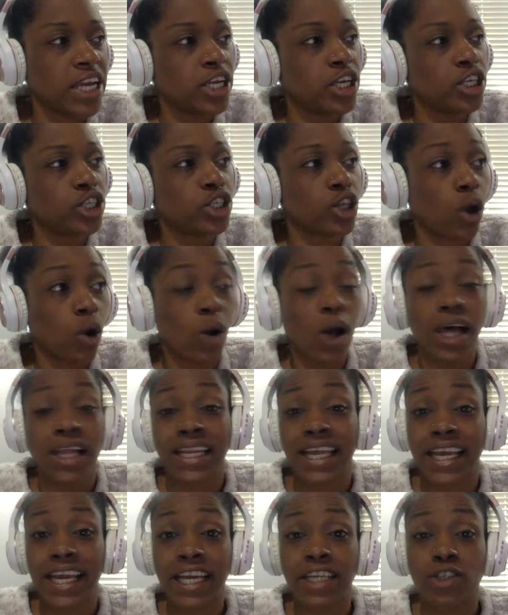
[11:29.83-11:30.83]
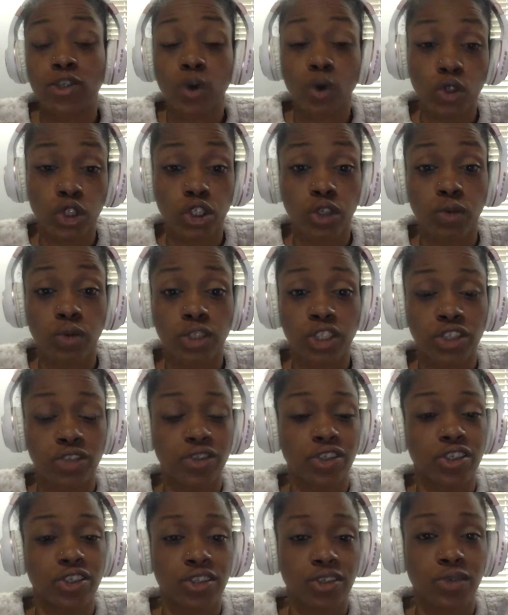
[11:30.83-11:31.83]
So, like I told you, what you
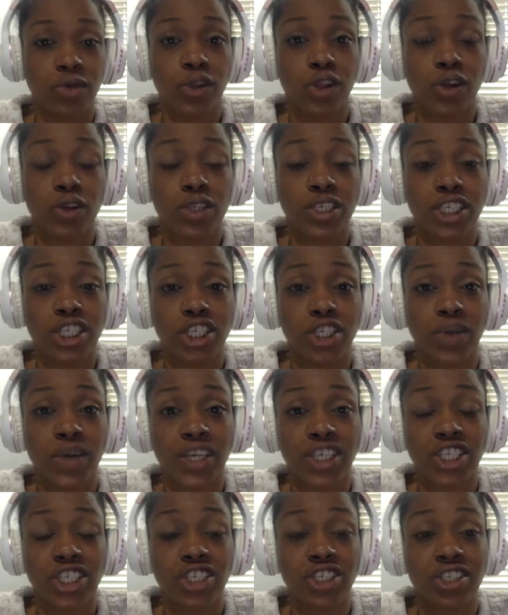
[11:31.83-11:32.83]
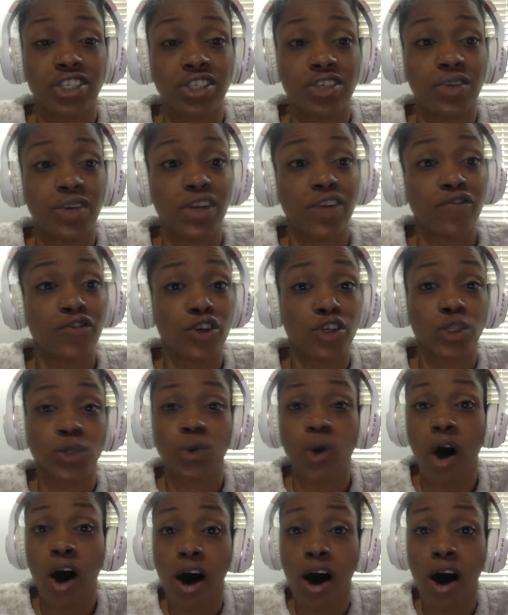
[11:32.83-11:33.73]
can do in those situations is you get a virtual